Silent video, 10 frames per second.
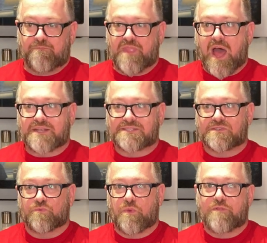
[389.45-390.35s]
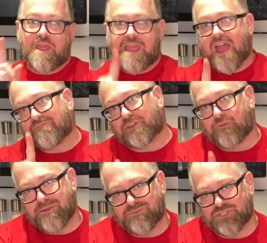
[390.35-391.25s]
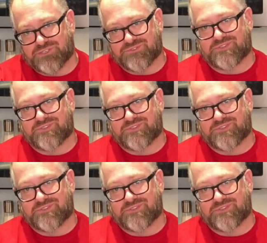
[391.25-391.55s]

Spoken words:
not where they have the cream cheese.